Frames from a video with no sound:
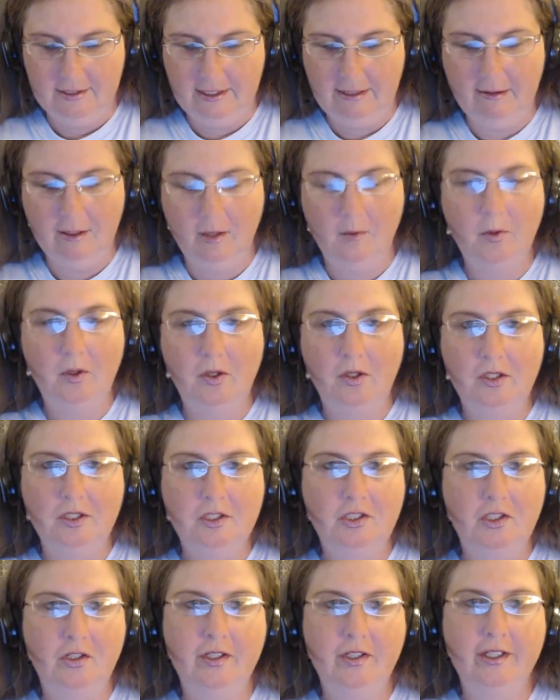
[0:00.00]

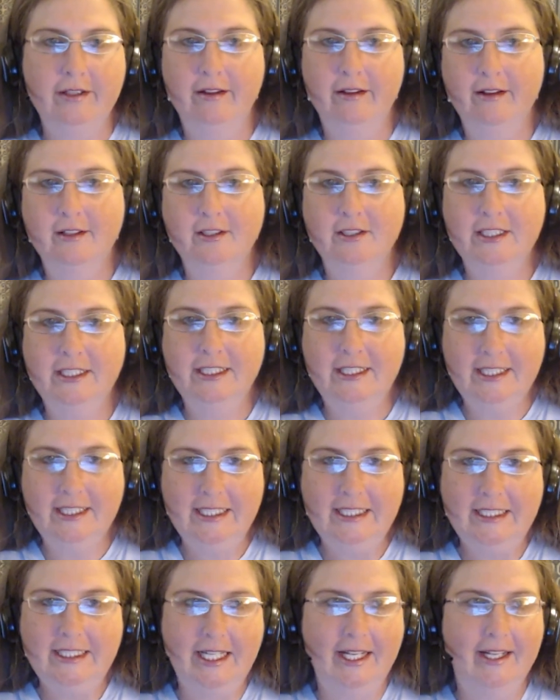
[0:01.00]
terrible, dirty laundry
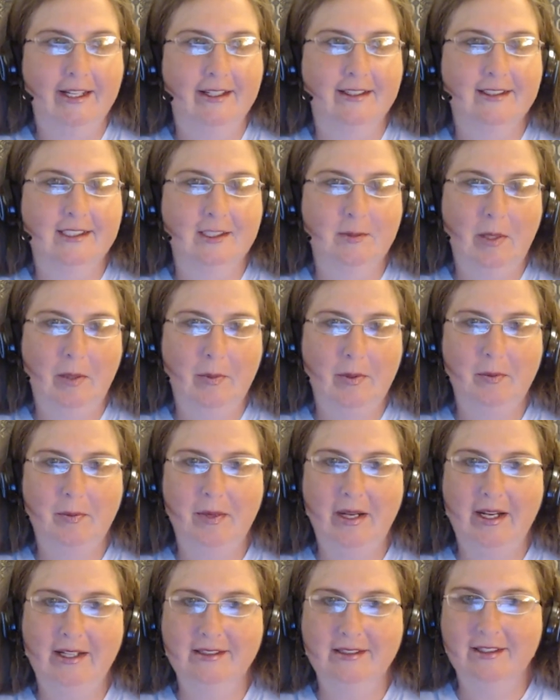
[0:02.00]
detail to be able to
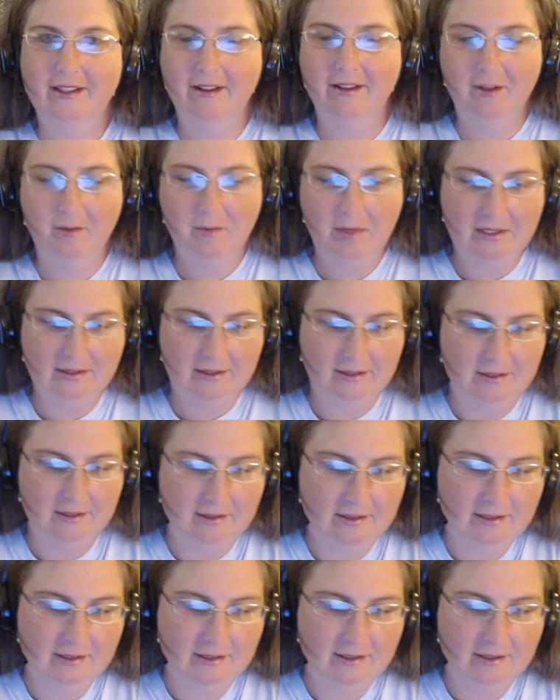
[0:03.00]
pass along a message.